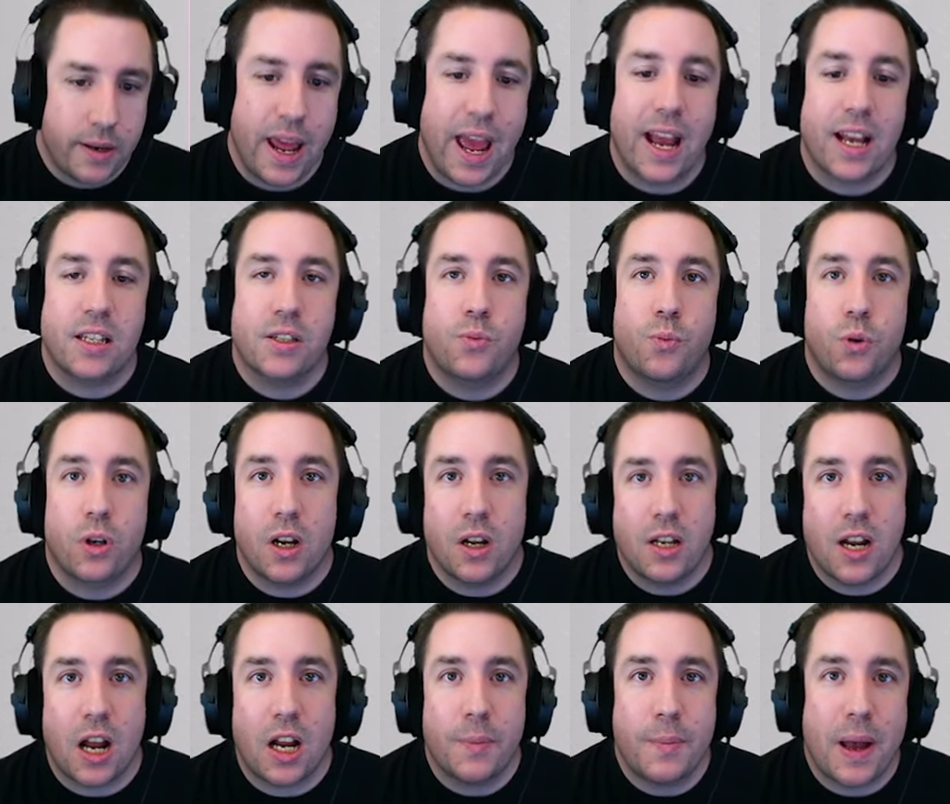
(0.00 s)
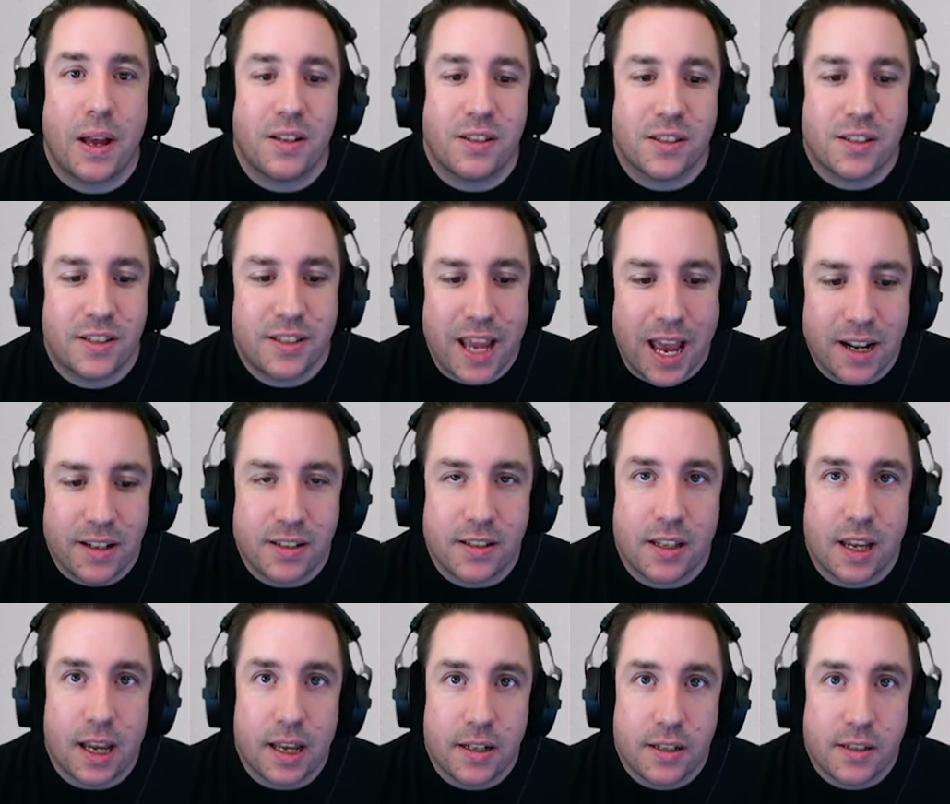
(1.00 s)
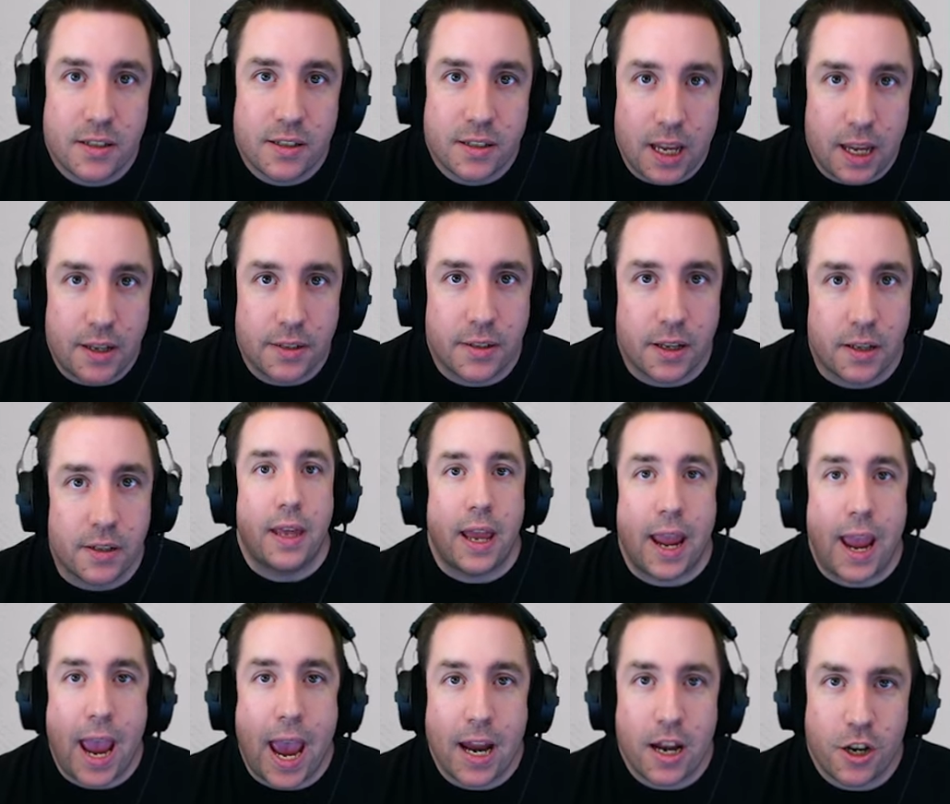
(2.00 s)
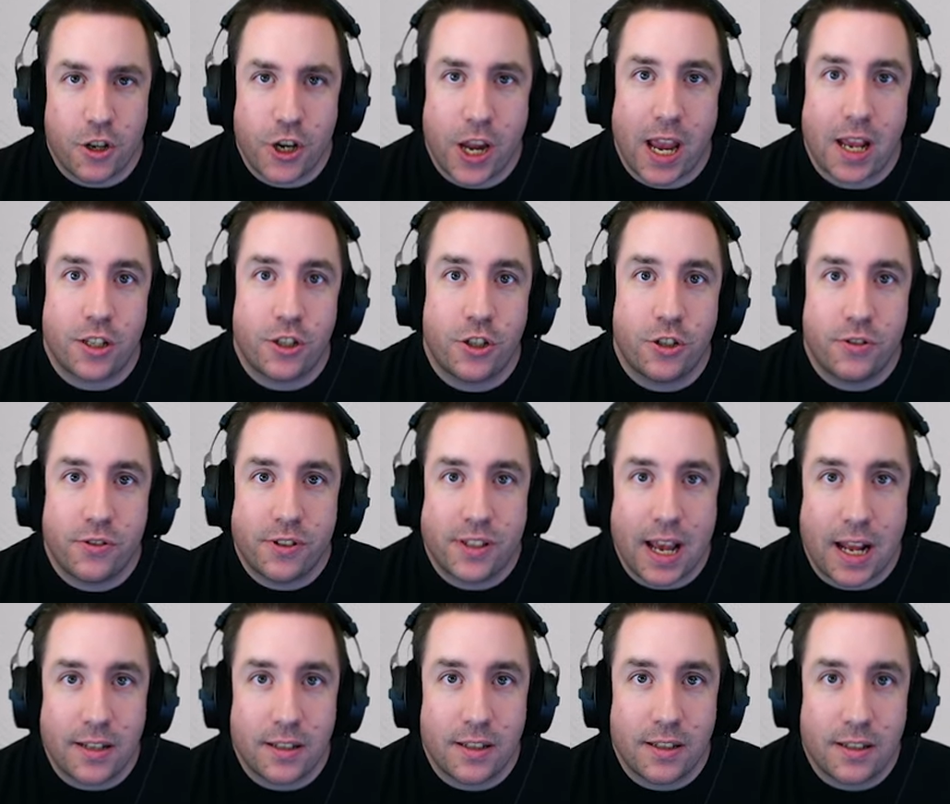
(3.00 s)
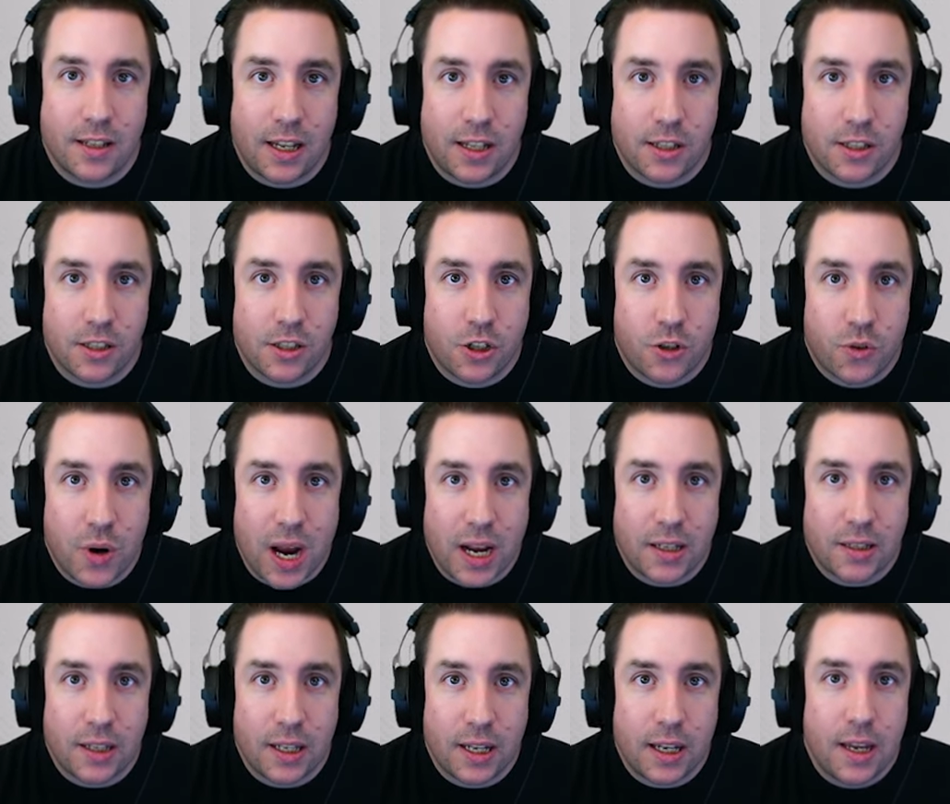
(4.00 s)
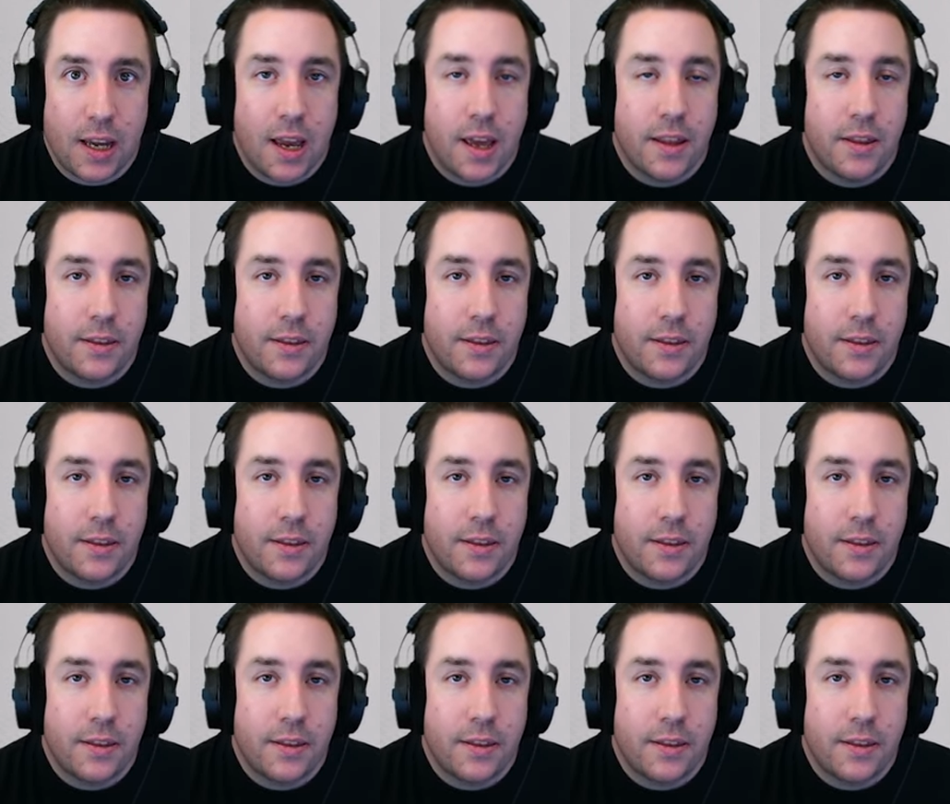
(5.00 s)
Next, we're going to talk about sets and season. They had a chance to do sets and seasons correctly.